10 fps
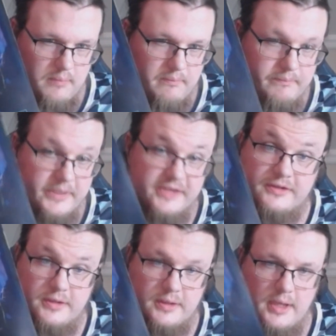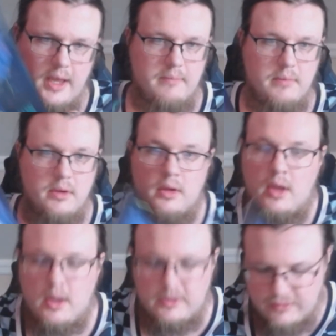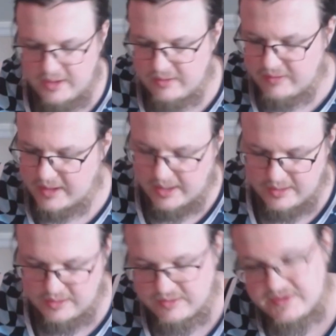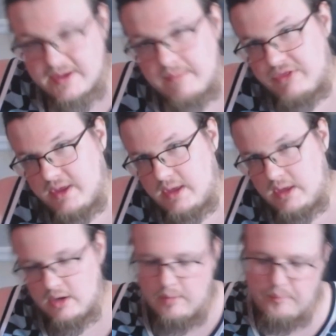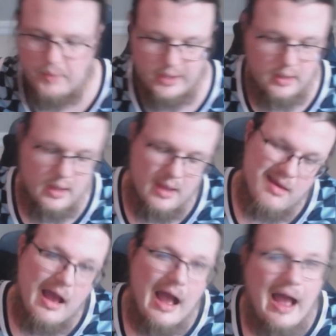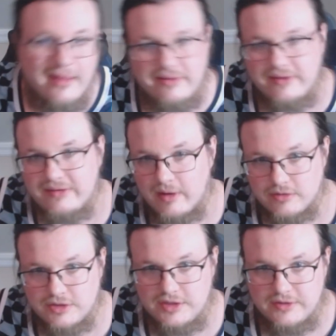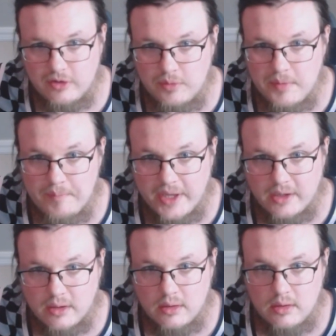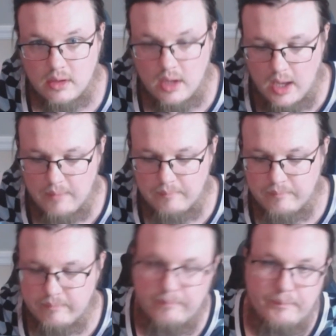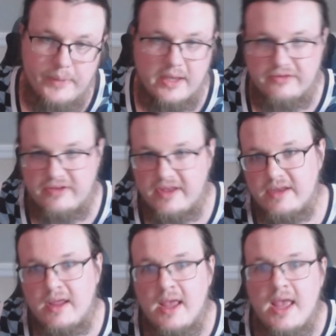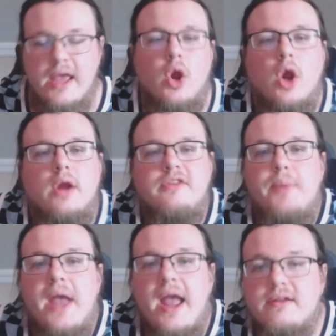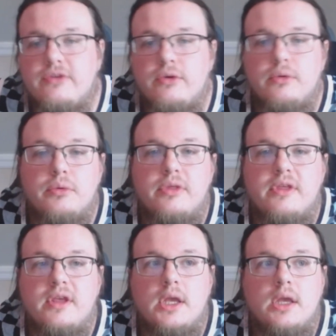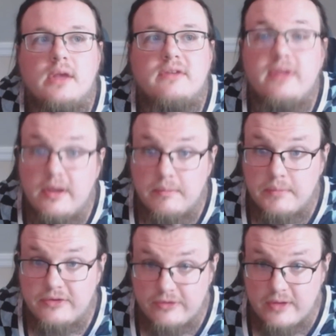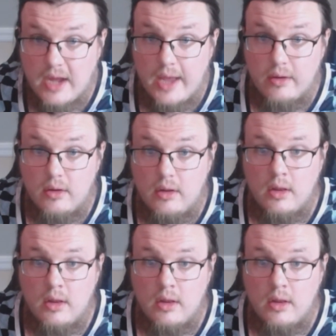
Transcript: Mist game. So they kind of did the same thing here, but I like these character sheets a little bit better because it harkens back to the City of Mist style